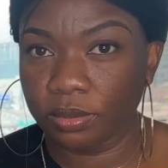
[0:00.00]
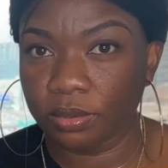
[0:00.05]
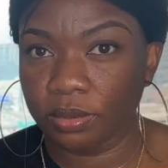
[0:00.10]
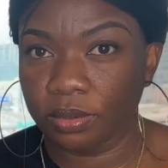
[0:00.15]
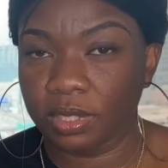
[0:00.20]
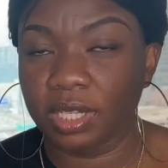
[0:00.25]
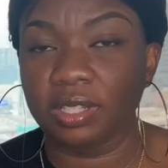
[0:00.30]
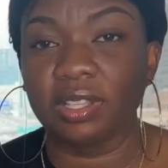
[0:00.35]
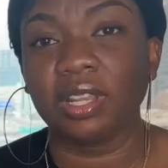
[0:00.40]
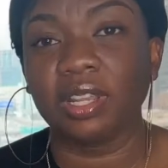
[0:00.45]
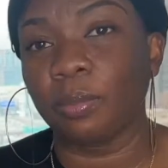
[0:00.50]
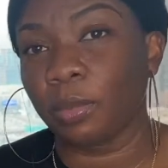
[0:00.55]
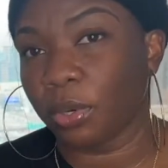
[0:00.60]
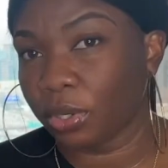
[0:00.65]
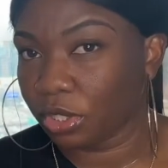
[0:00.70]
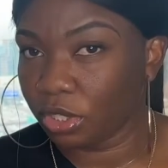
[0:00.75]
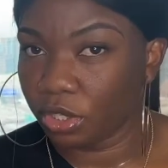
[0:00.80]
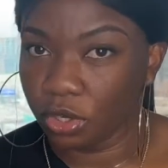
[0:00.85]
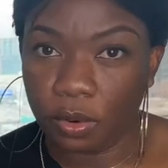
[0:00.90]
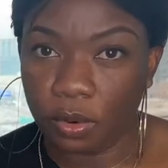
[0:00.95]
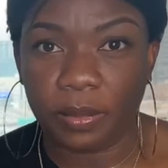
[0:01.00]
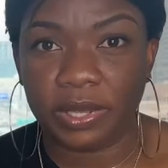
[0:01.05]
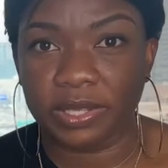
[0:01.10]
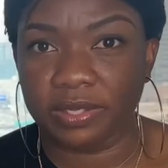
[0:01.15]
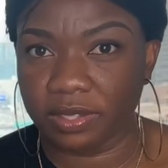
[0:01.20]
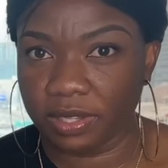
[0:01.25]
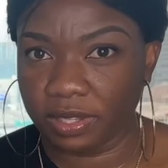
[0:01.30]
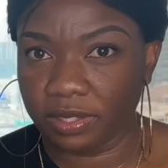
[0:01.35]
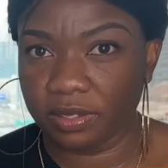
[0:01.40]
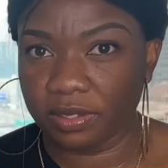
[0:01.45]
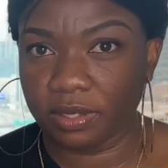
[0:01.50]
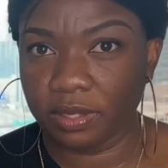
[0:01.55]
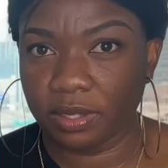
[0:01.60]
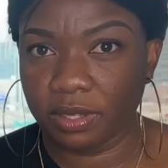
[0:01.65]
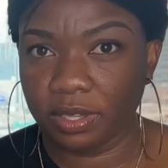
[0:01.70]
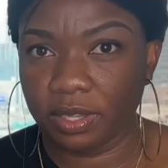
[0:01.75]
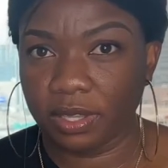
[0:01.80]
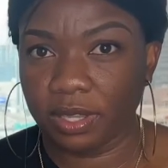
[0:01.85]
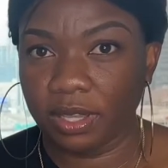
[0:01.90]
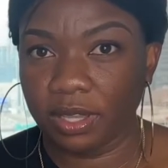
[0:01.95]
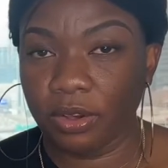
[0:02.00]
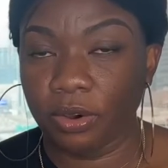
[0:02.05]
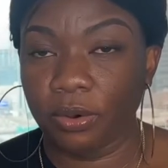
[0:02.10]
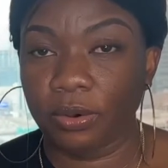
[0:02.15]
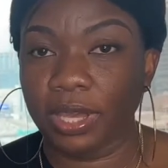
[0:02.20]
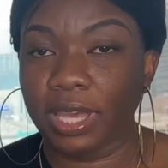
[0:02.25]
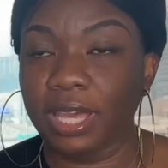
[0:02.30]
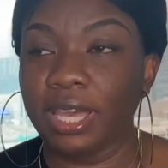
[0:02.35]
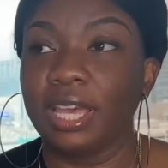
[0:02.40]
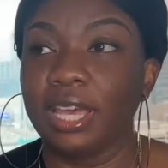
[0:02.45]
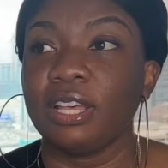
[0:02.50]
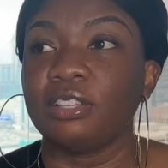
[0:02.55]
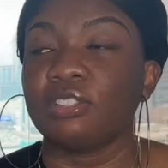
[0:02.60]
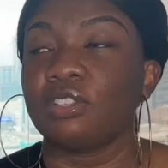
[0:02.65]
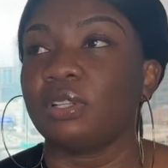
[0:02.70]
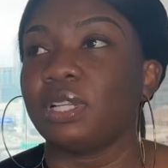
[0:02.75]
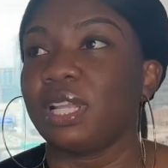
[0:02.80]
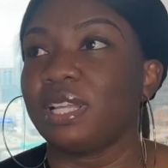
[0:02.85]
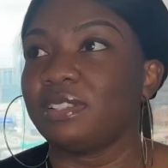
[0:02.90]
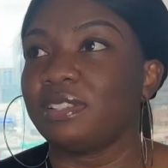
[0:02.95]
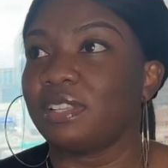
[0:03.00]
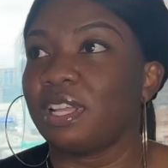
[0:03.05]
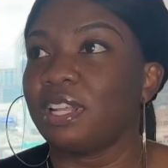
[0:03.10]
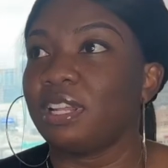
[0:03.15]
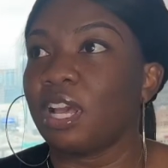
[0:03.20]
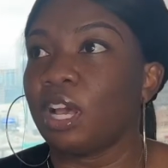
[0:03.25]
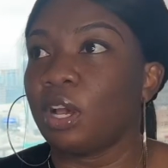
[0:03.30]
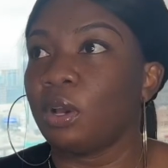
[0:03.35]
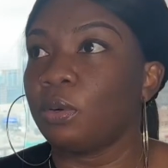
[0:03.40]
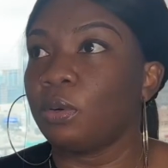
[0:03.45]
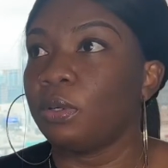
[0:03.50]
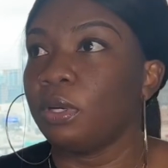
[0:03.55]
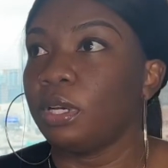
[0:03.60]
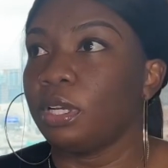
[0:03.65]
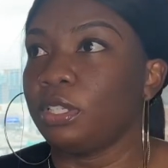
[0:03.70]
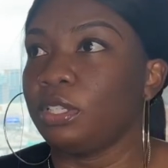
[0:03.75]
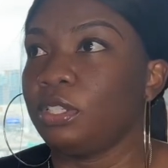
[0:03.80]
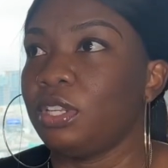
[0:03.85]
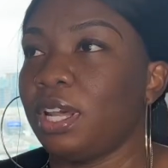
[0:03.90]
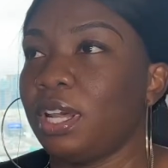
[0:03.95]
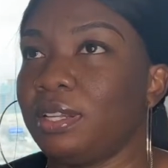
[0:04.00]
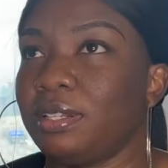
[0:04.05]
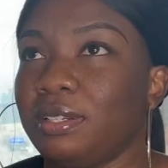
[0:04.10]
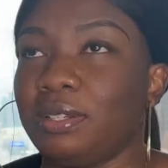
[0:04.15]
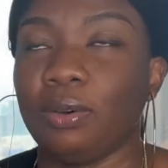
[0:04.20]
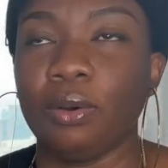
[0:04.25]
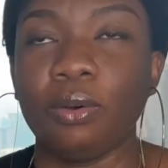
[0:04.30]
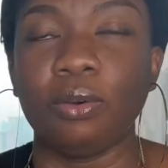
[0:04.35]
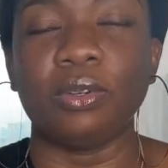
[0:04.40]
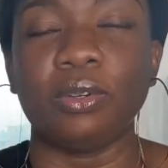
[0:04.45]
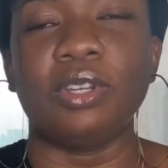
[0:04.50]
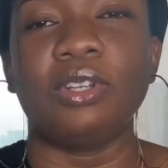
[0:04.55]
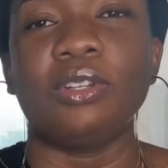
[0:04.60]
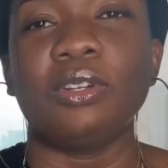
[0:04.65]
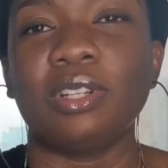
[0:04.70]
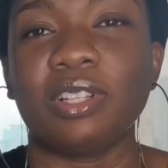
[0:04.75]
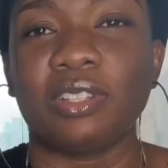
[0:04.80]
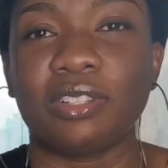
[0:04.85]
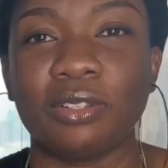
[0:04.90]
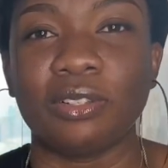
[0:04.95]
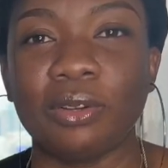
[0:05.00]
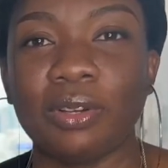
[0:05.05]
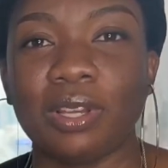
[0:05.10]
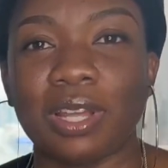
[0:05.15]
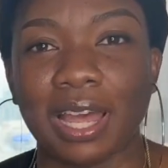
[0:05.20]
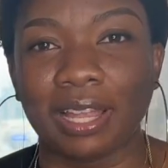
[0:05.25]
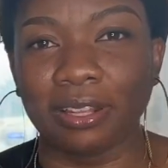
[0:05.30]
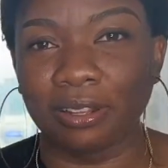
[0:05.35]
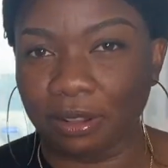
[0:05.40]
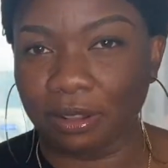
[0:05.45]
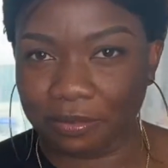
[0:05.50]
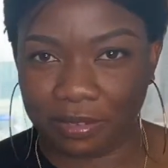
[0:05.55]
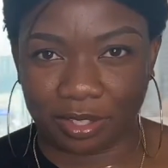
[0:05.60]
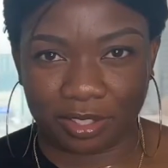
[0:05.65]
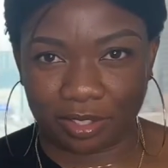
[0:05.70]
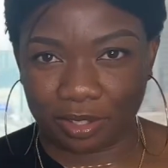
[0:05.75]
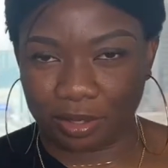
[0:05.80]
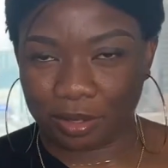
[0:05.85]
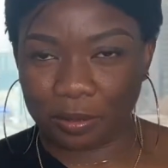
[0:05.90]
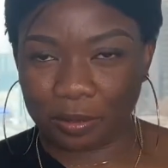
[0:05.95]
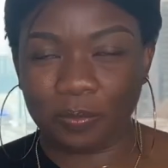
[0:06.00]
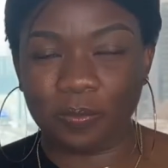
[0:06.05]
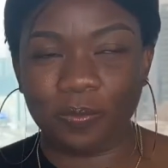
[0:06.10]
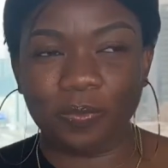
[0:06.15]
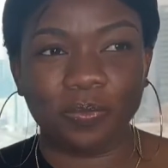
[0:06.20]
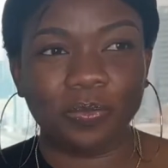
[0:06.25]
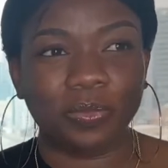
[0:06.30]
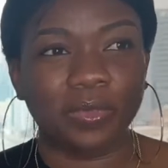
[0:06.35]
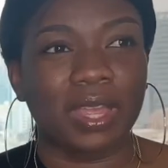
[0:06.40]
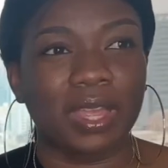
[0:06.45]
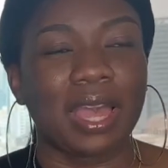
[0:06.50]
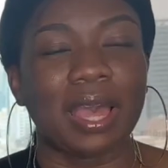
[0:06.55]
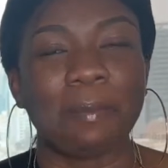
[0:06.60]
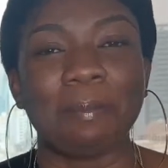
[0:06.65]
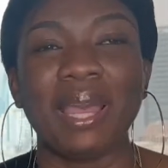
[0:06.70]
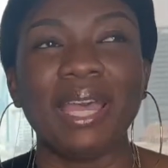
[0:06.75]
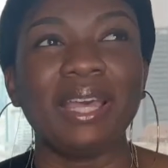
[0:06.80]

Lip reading: They're thinking about your business. Okay? So let's say now, oh, you know this look? I love this look. My